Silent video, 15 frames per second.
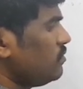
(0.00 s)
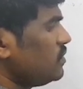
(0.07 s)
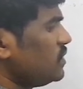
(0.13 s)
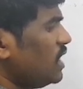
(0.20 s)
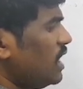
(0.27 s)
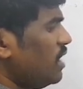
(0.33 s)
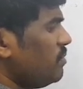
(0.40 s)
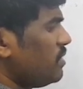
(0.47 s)

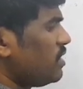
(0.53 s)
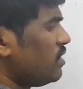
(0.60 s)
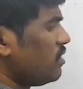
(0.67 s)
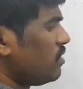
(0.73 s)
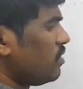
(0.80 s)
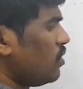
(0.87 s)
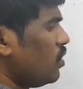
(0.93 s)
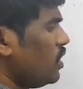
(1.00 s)
I am
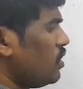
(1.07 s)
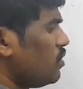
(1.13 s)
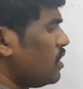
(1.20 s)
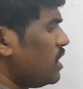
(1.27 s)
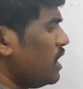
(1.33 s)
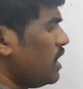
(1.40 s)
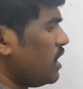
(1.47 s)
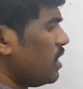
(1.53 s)
going to
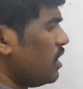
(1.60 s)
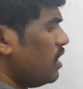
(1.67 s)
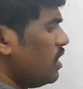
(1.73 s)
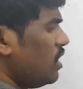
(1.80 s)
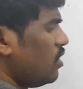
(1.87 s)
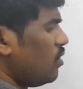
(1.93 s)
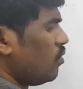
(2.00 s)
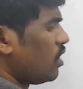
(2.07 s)
take
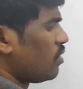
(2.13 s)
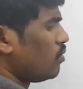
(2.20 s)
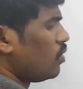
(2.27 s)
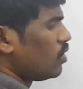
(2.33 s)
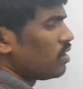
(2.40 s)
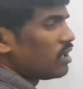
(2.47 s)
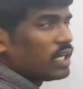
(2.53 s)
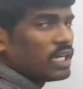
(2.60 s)
one
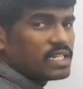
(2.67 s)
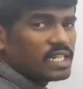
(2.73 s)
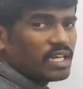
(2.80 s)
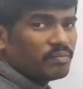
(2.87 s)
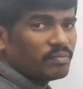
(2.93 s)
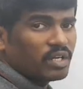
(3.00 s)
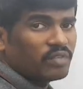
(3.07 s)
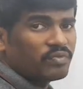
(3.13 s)
more
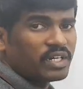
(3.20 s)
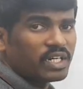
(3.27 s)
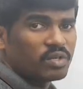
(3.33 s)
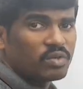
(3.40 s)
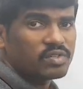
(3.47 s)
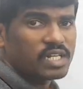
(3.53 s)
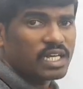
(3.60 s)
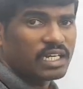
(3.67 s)
example of
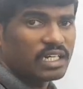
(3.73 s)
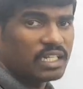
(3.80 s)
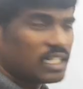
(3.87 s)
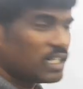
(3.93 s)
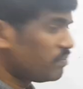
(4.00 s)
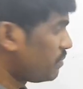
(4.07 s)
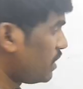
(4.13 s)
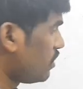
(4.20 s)
heterocyclic
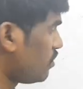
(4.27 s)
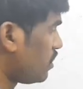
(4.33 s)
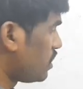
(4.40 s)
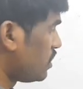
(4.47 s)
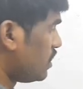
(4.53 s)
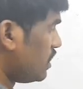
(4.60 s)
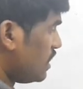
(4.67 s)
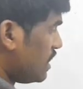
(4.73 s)

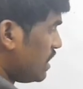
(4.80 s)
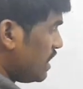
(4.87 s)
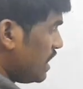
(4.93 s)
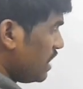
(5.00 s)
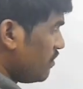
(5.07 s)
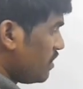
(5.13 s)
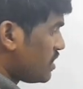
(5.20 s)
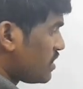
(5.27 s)
compound
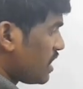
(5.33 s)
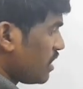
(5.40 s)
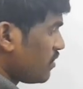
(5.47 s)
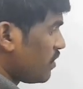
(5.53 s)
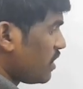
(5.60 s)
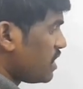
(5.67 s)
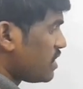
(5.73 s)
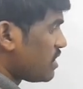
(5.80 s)
in which
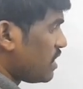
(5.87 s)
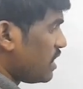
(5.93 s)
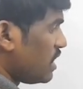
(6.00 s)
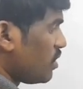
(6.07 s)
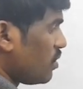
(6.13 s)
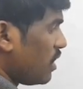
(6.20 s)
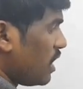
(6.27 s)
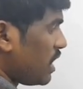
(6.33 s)
sulfur is the
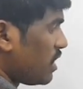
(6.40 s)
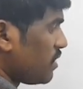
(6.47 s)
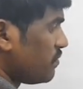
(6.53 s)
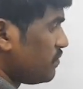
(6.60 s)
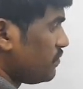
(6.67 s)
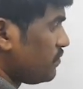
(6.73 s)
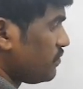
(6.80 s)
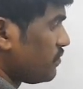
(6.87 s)

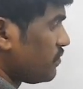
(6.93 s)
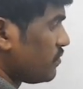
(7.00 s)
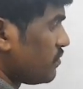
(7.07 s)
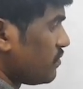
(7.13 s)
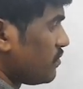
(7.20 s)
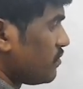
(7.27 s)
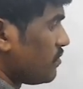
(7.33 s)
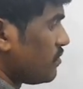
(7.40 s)
heteroatom.
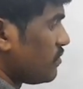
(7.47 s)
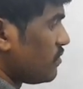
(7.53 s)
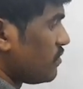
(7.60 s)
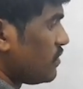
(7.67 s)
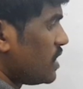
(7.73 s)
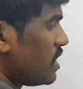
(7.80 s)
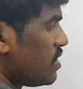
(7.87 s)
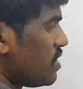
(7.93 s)

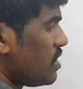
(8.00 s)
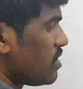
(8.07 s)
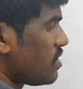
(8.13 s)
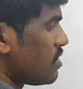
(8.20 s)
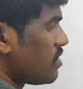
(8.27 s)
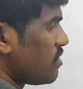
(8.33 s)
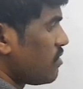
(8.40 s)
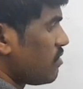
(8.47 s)
This
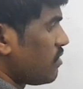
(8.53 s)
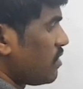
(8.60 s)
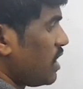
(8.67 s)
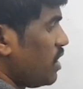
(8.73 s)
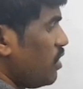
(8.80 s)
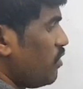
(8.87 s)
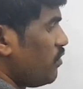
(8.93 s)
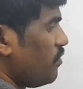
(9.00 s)
is
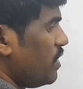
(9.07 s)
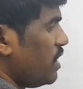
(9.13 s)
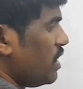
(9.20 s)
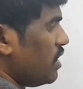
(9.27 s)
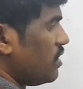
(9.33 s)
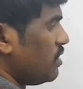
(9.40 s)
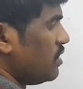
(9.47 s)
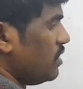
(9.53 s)

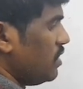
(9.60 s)
thiophene.